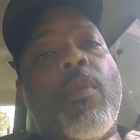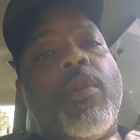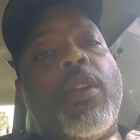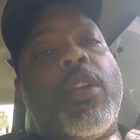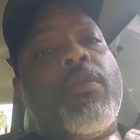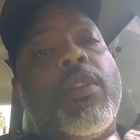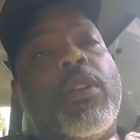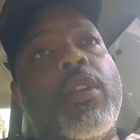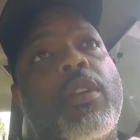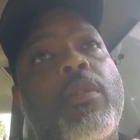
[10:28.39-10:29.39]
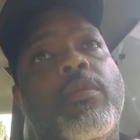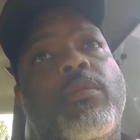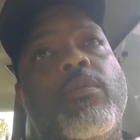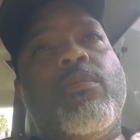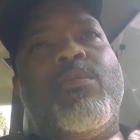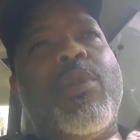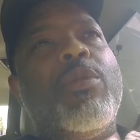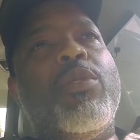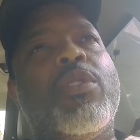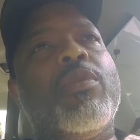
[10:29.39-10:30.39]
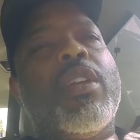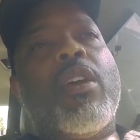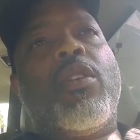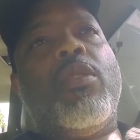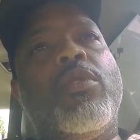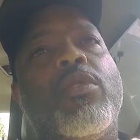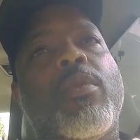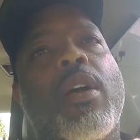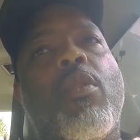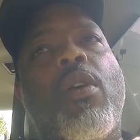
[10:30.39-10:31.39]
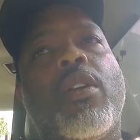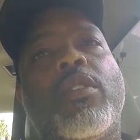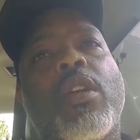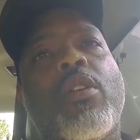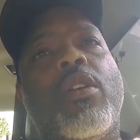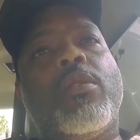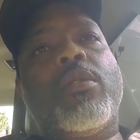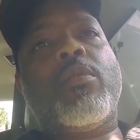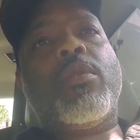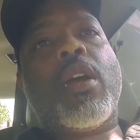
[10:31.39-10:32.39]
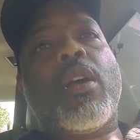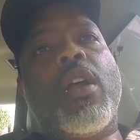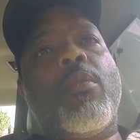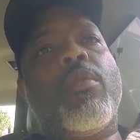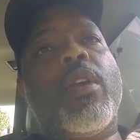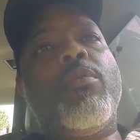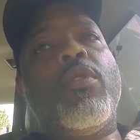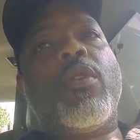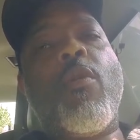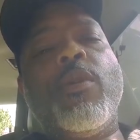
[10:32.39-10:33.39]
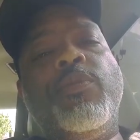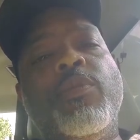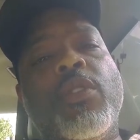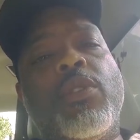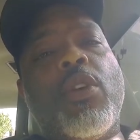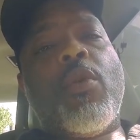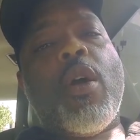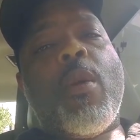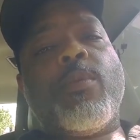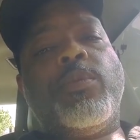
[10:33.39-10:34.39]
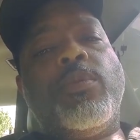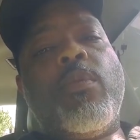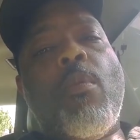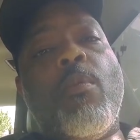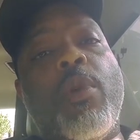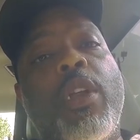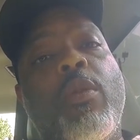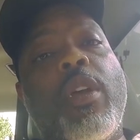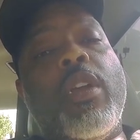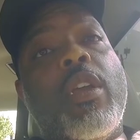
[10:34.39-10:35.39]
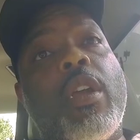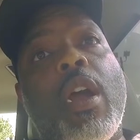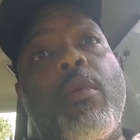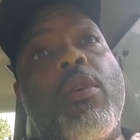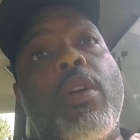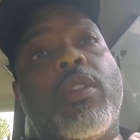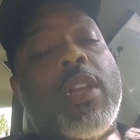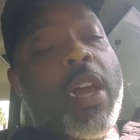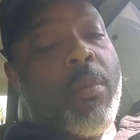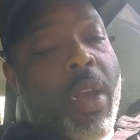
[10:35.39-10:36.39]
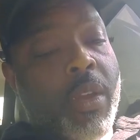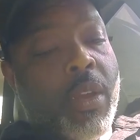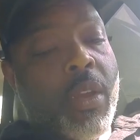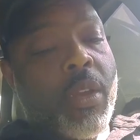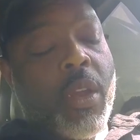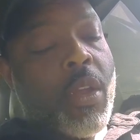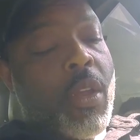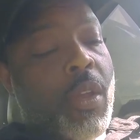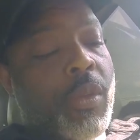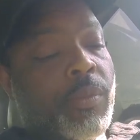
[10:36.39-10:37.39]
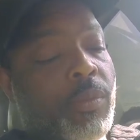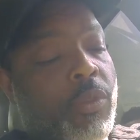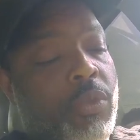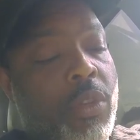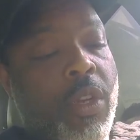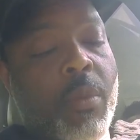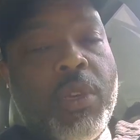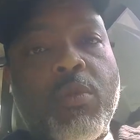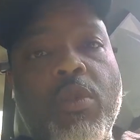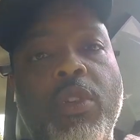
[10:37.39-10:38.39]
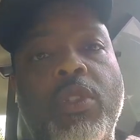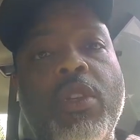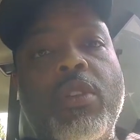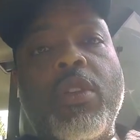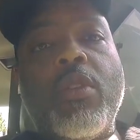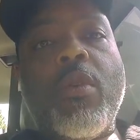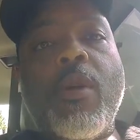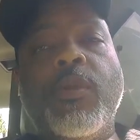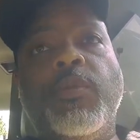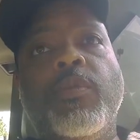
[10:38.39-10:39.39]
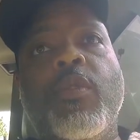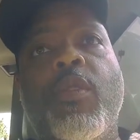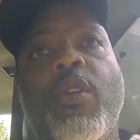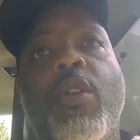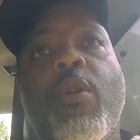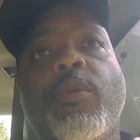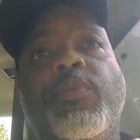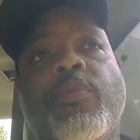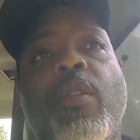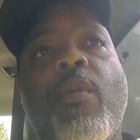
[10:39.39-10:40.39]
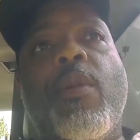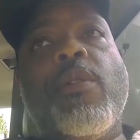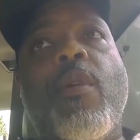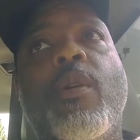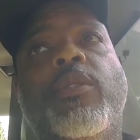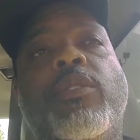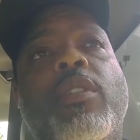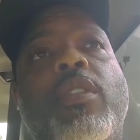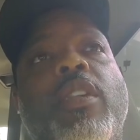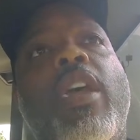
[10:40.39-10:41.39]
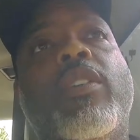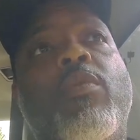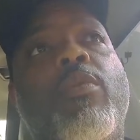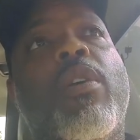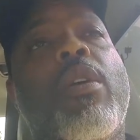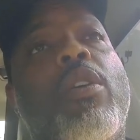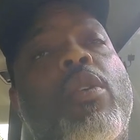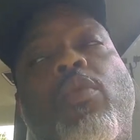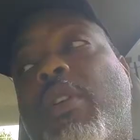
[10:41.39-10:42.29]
I'm gonna definitely maybe do some sound clips, some high quality sound clips, some non-copyright music. So, um, but anyway, yeah, I'm gonna go ahead and slide it back in, and there's really not much more to see. So, you know, next we're probably gonna